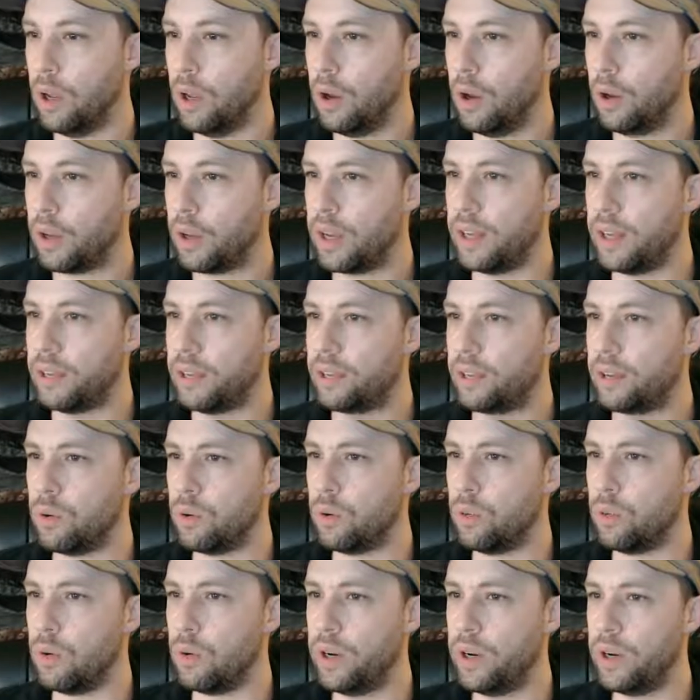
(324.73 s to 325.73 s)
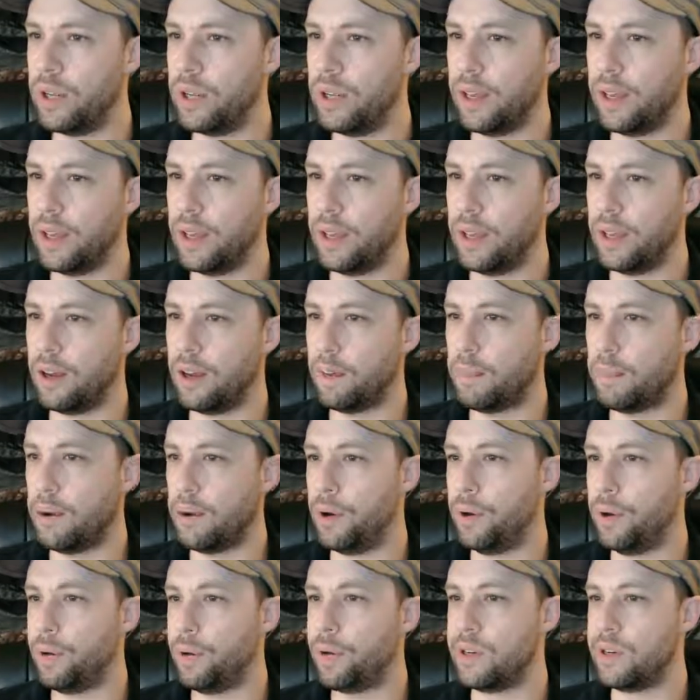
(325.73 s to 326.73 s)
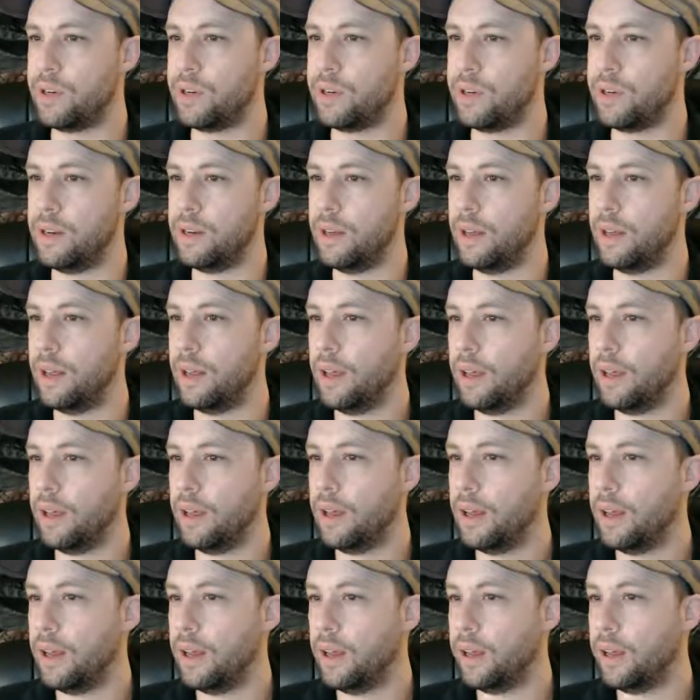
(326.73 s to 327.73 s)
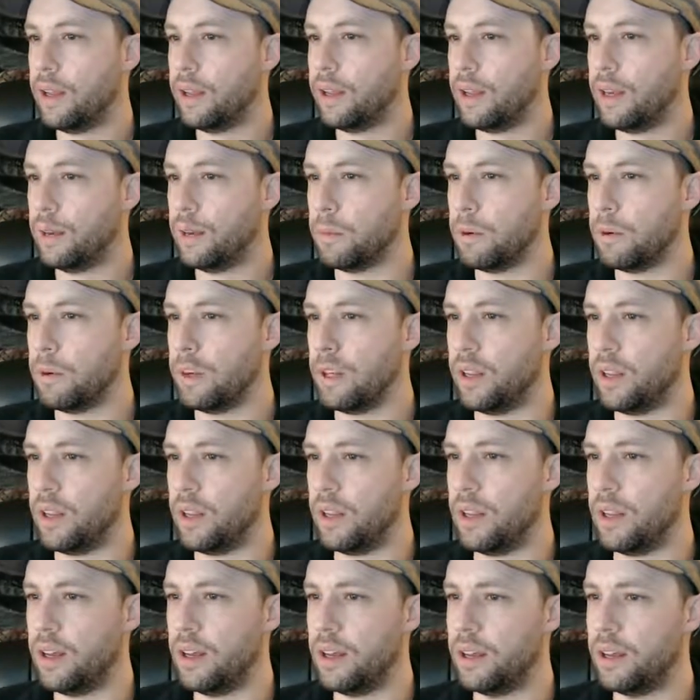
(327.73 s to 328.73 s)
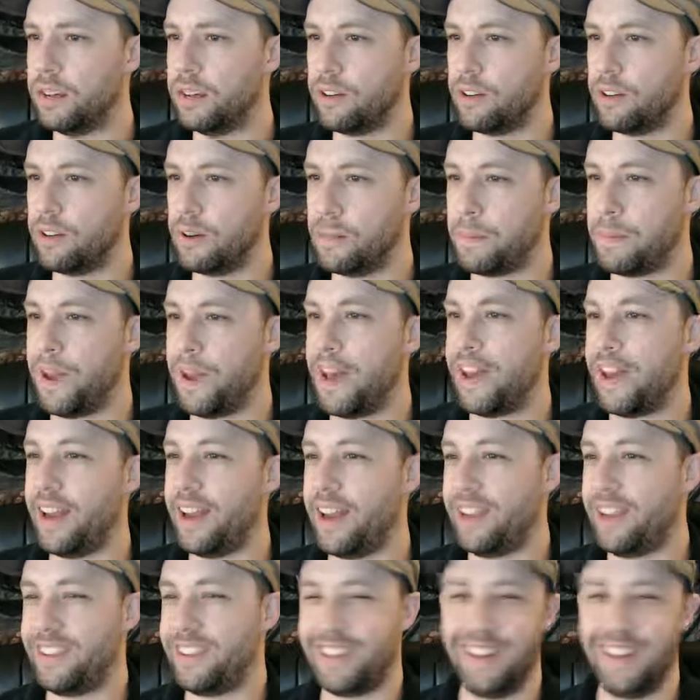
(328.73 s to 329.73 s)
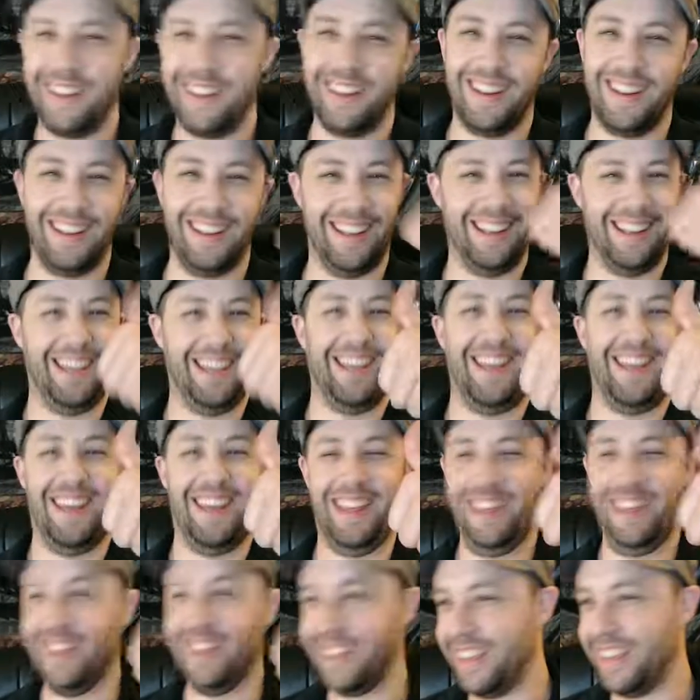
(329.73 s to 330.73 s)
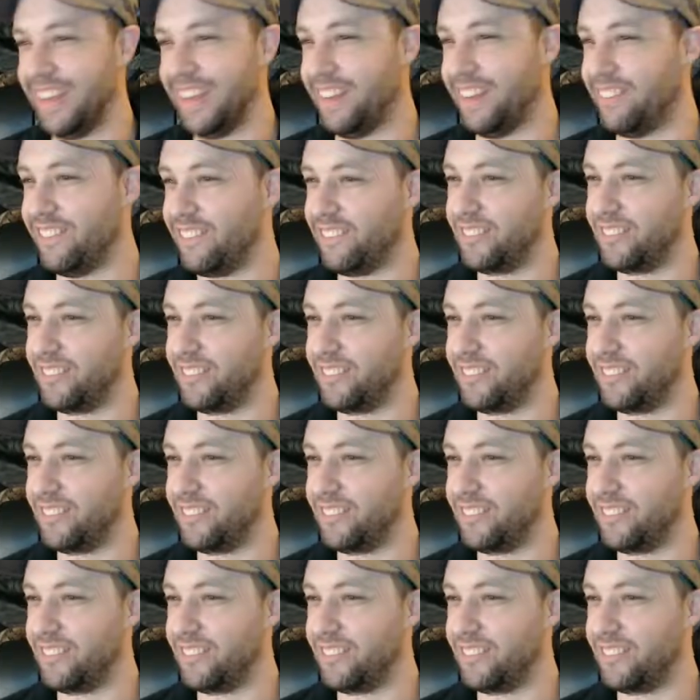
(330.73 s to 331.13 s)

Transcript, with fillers: Okay, so what did I get? Poe Dameron. Uh, you're a badass. Yep.